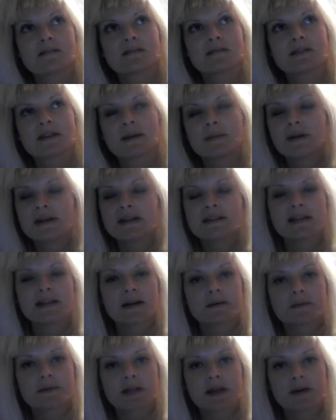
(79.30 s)
Somebody
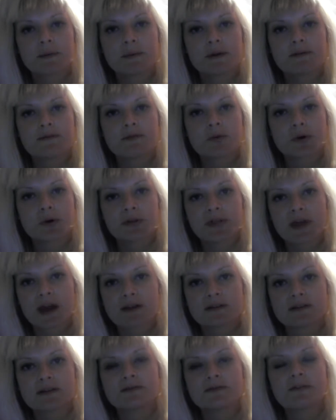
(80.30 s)
said it was going to be
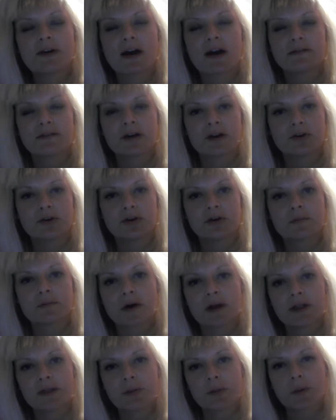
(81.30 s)
$4,500 a
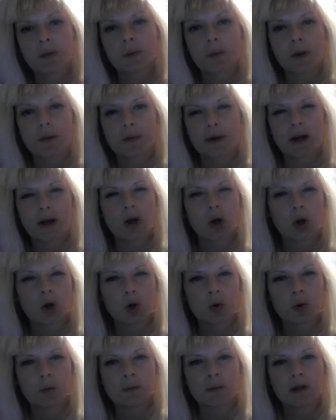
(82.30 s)
month when we went
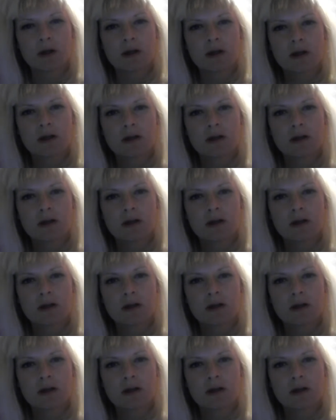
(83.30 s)
home.